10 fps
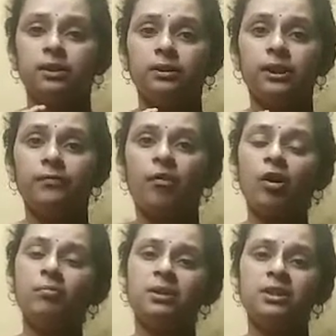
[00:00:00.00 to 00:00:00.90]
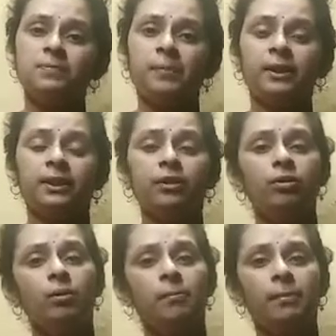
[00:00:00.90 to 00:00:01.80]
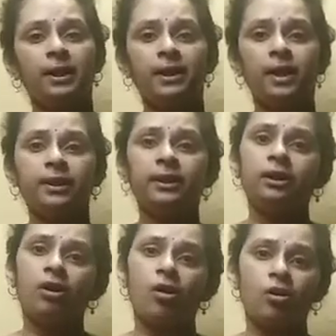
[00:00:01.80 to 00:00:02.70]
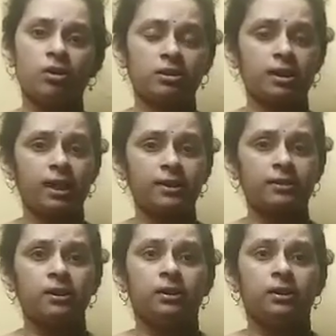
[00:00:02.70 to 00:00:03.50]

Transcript: they form respective metallic oxides.